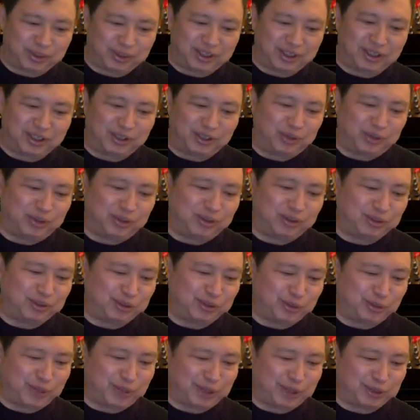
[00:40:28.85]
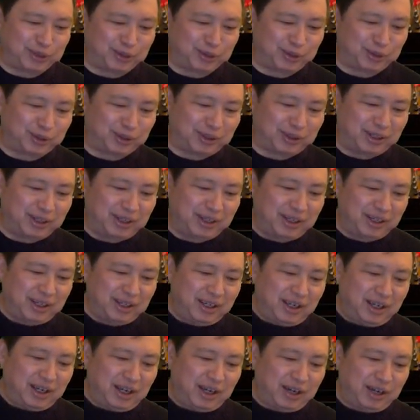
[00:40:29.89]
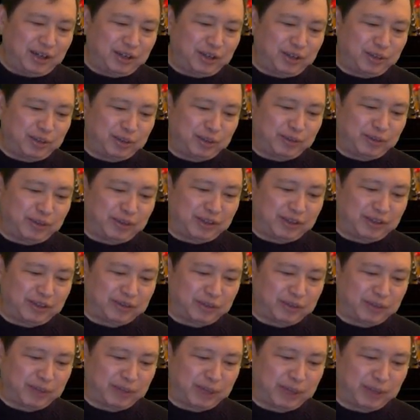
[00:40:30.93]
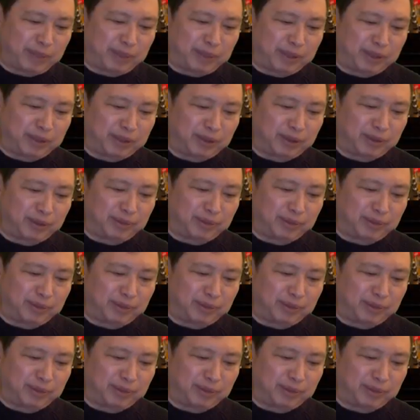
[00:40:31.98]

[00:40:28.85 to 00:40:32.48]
And no, there's no backdoor. How can you prevent that from happening, though?